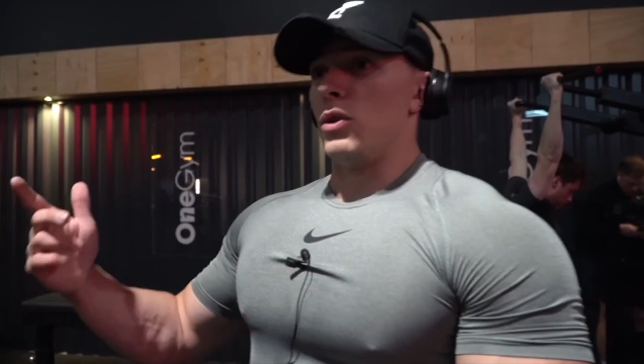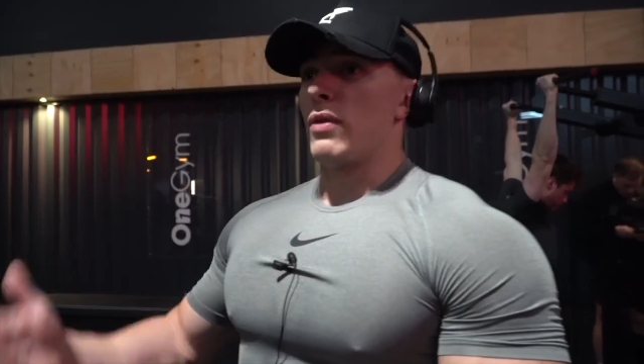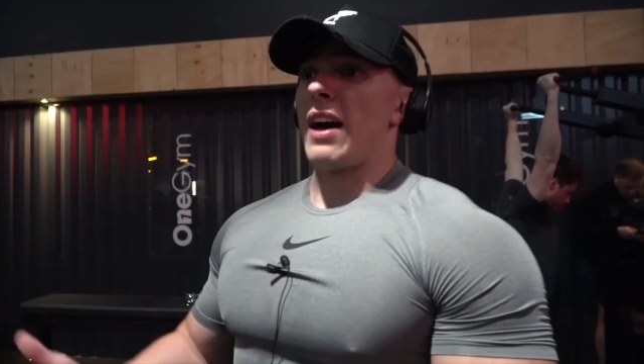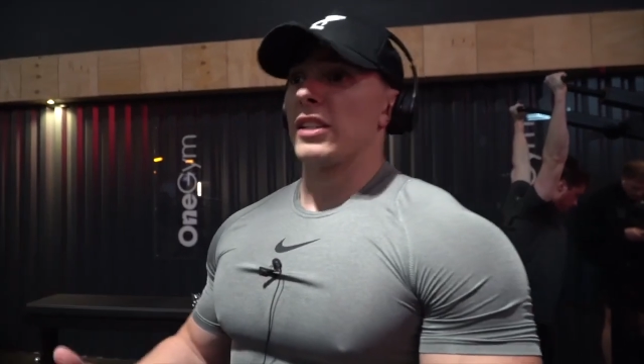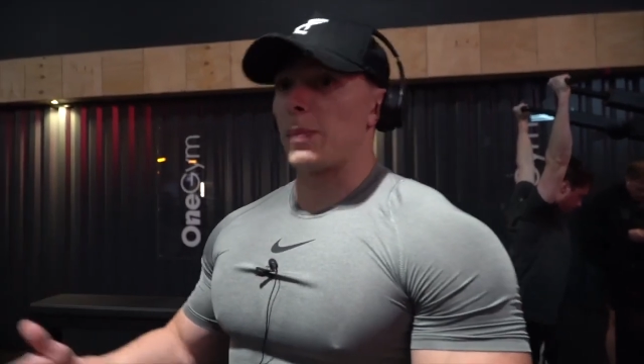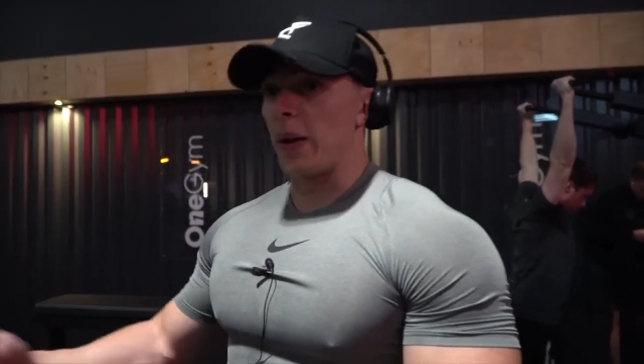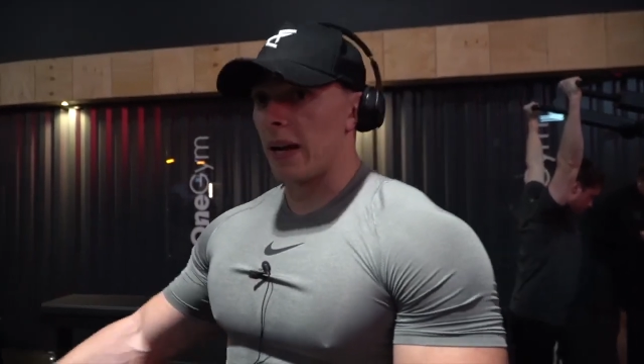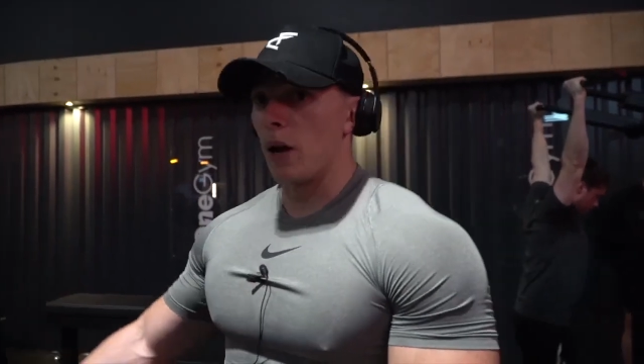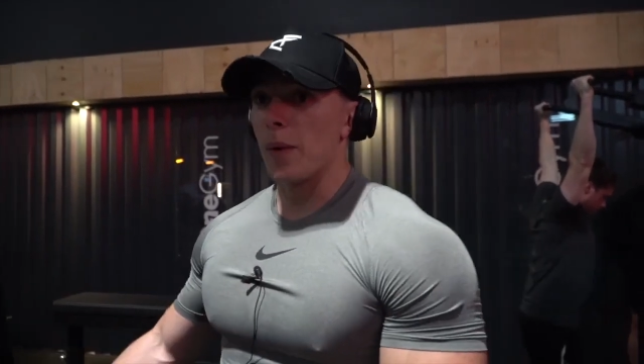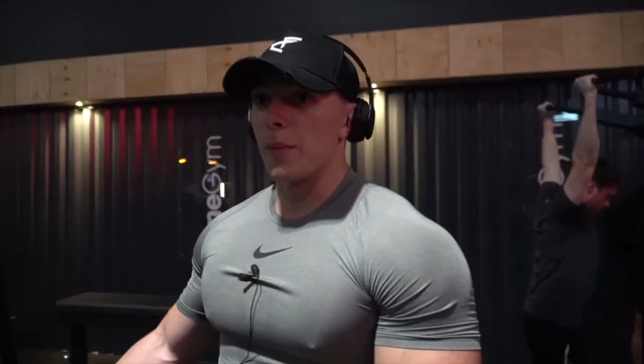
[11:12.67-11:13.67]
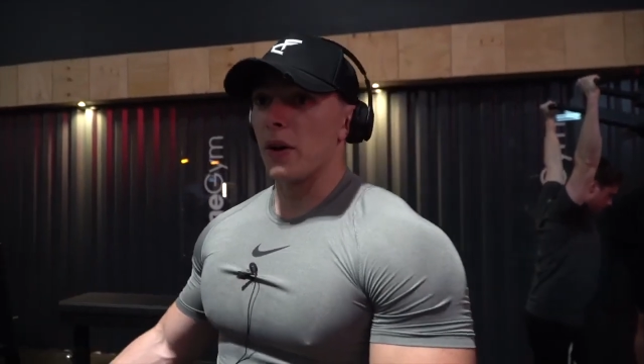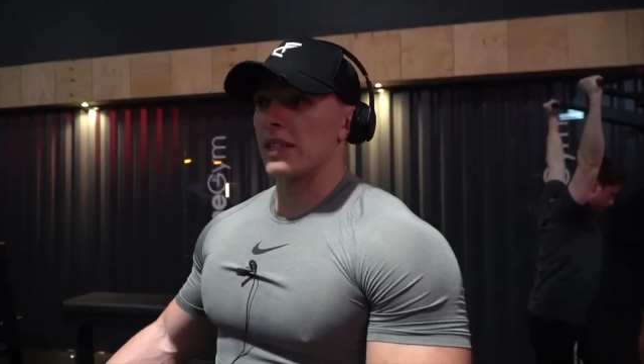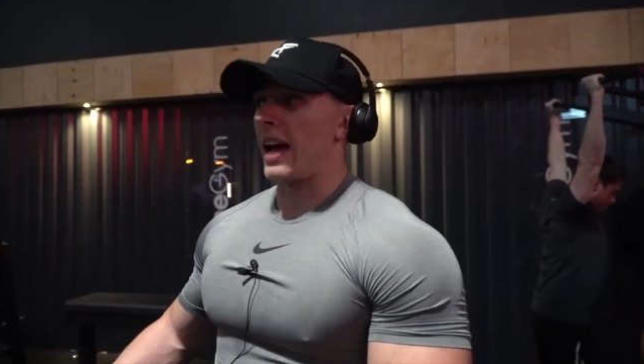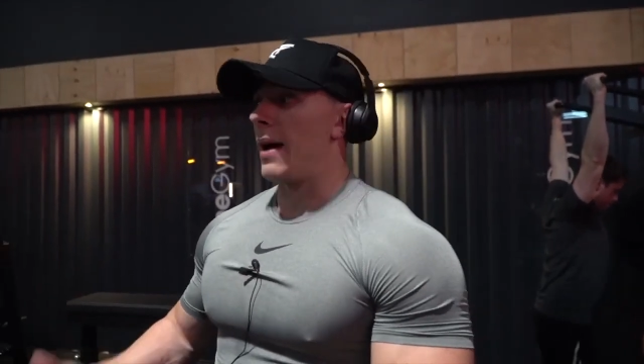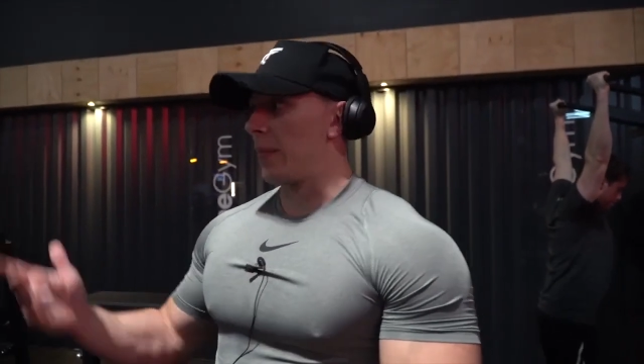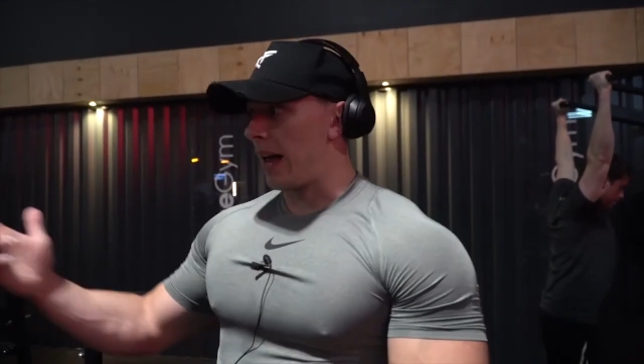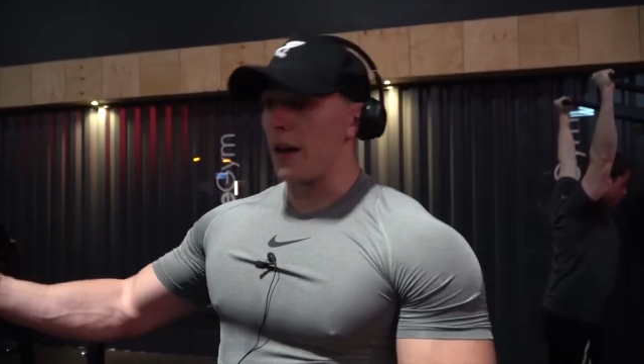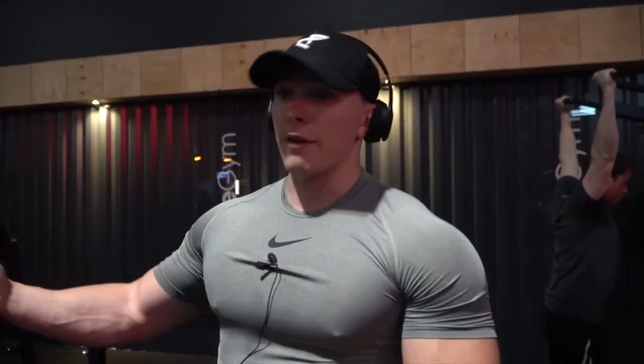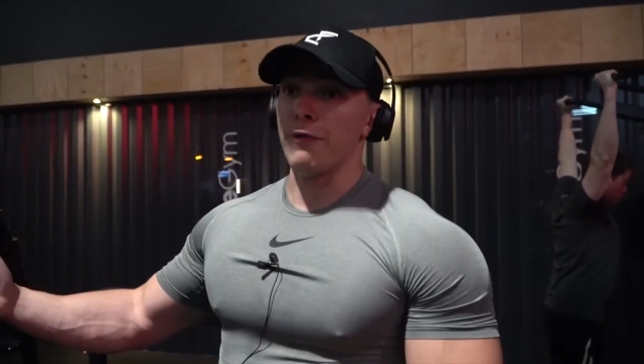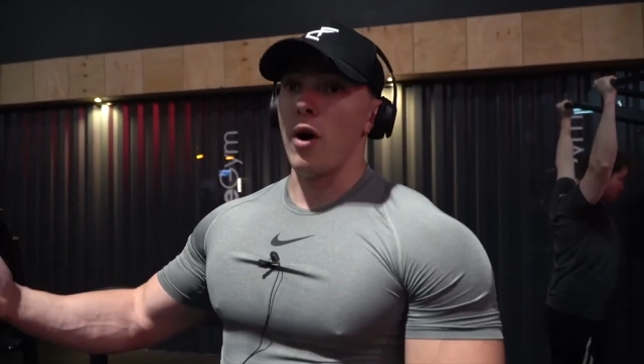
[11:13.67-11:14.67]
You'd rather spend a little bit more time
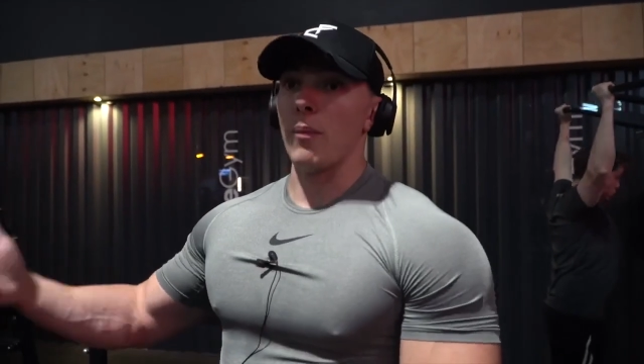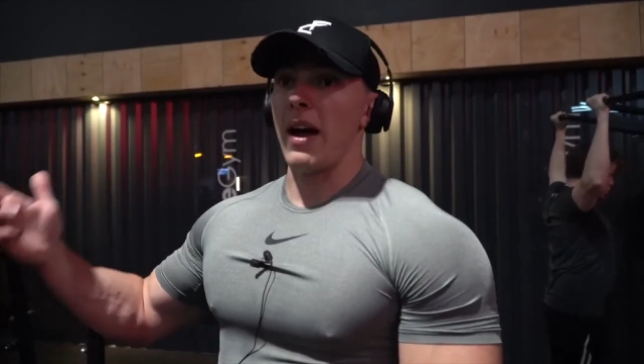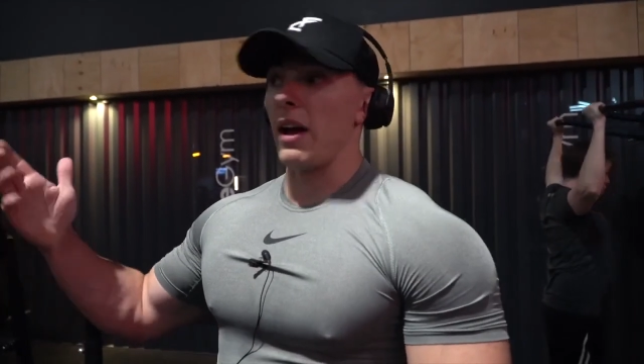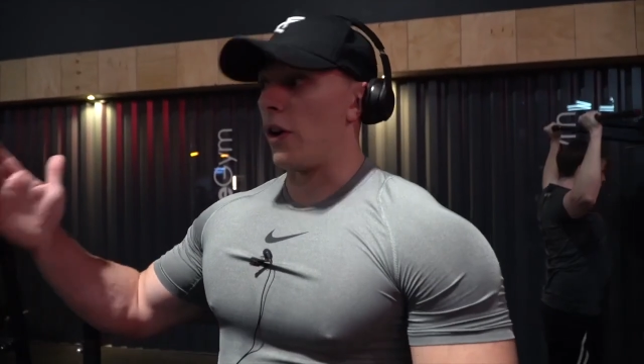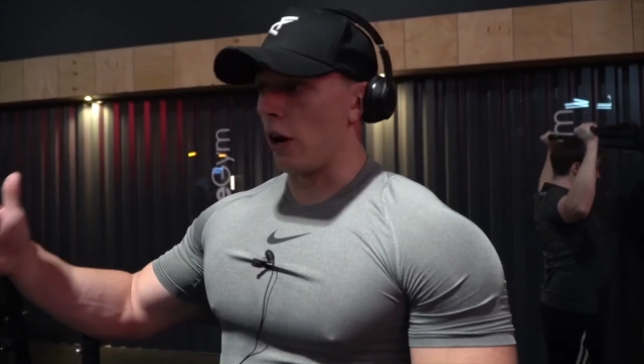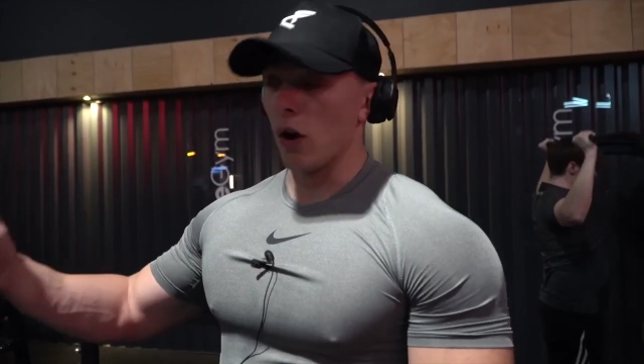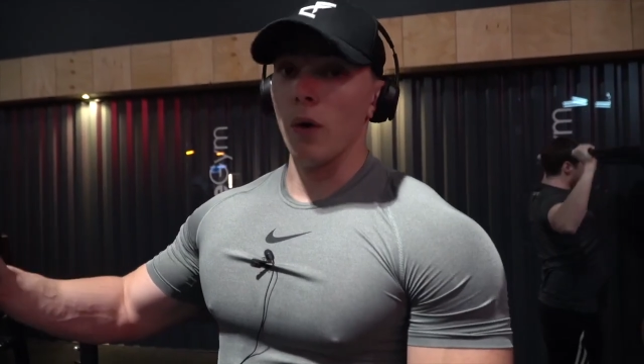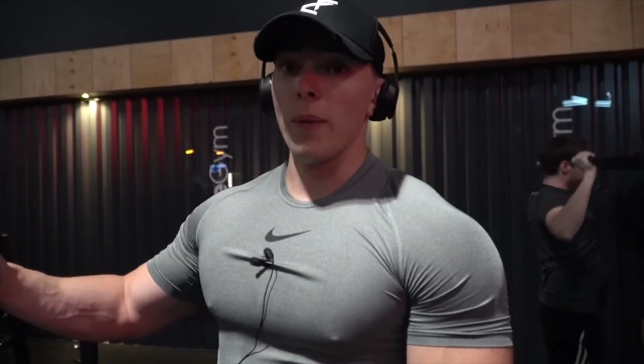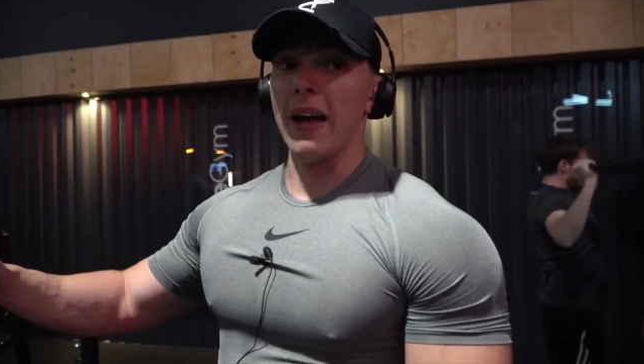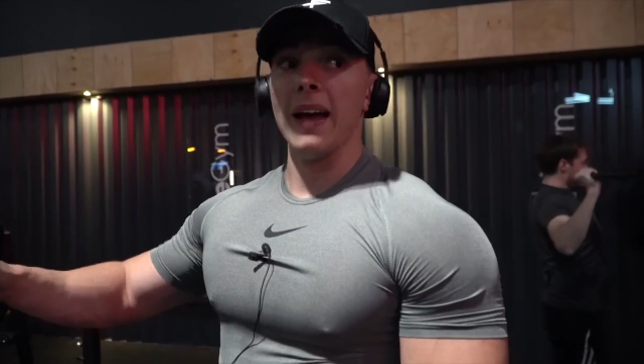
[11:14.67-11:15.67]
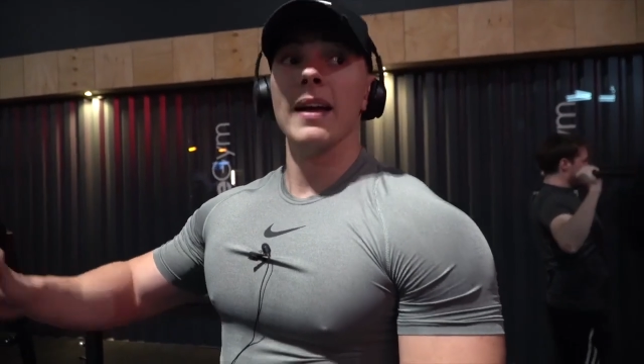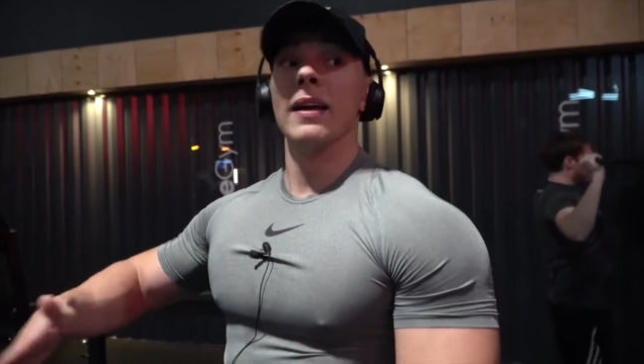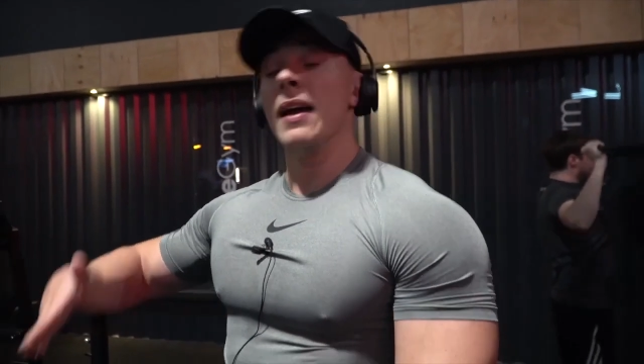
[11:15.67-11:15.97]
getting the form right on a lower weight